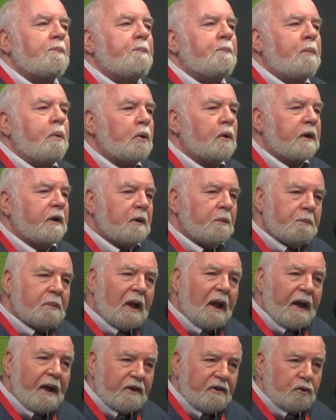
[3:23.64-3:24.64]
put into
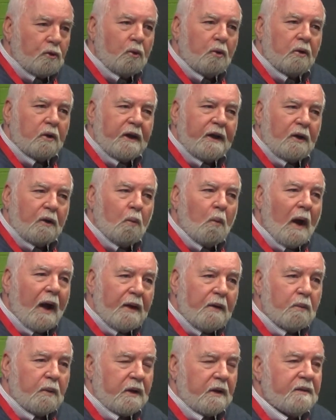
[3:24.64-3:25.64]
place or get
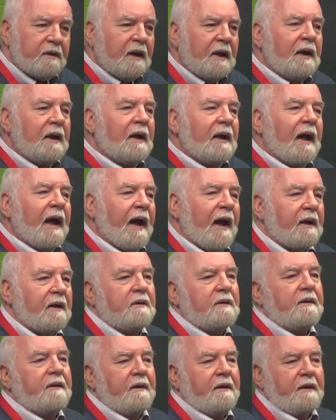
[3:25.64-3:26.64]
away with
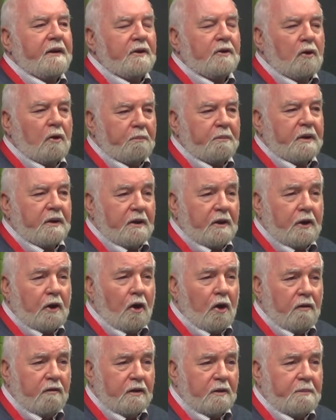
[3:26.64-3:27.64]
had there not been the
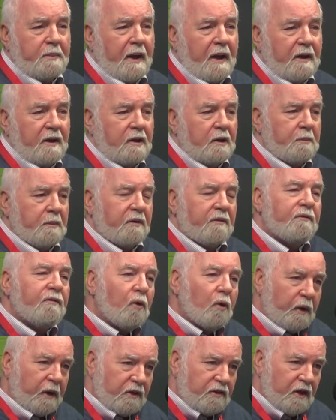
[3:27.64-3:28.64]
COVID pandemic.
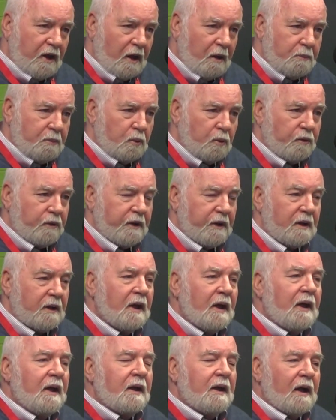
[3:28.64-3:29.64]
For example, the
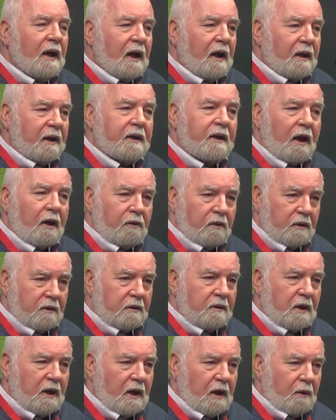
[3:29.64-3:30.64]

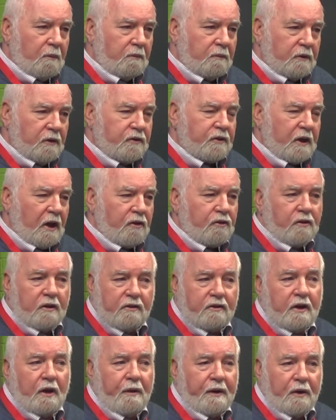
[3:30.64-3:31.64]
current discussion
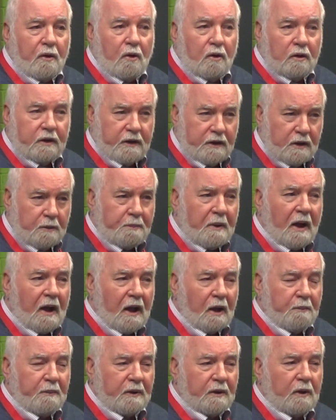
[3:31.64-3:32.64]
that's going on in the
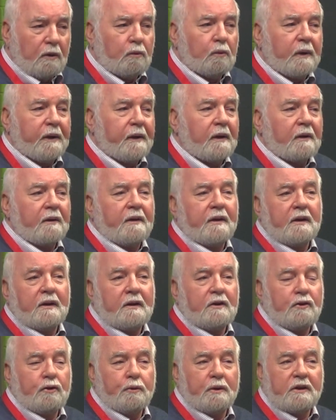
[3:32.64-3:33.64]
Parliament around
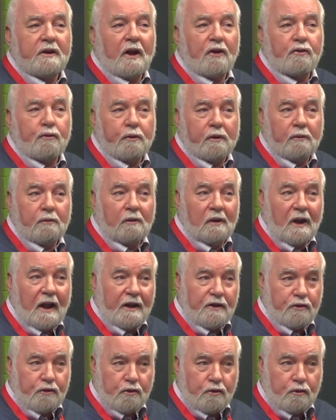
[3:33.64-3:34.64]
the new industrial
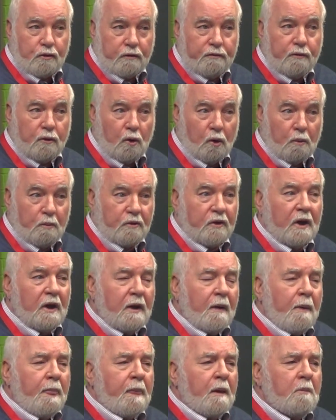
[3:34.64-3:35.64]
relations reforms.
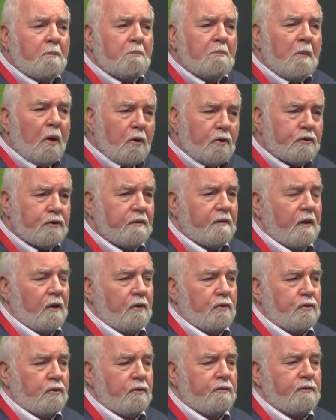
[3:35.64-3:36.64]
Most of
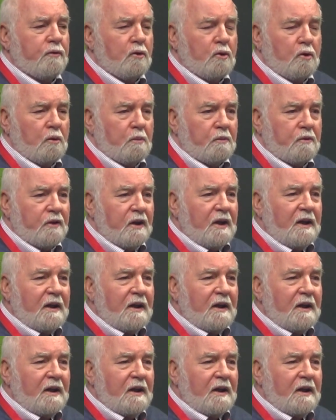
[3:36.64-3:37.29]
those reforms